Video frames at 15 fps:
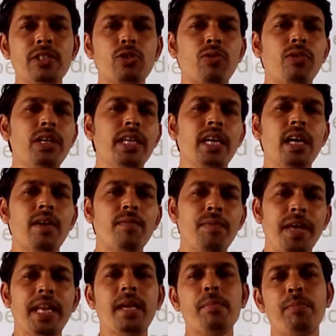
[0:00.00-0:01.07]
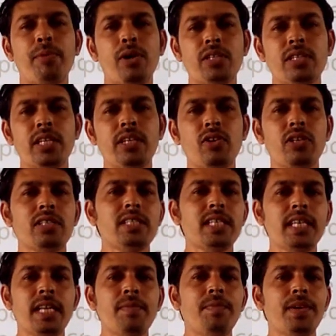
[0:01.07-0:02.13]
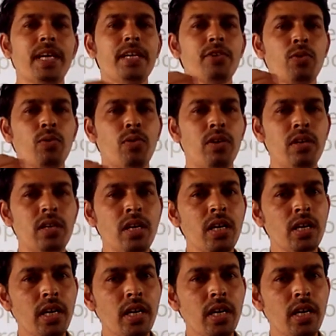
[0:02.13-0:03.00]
is holding a very important or significant role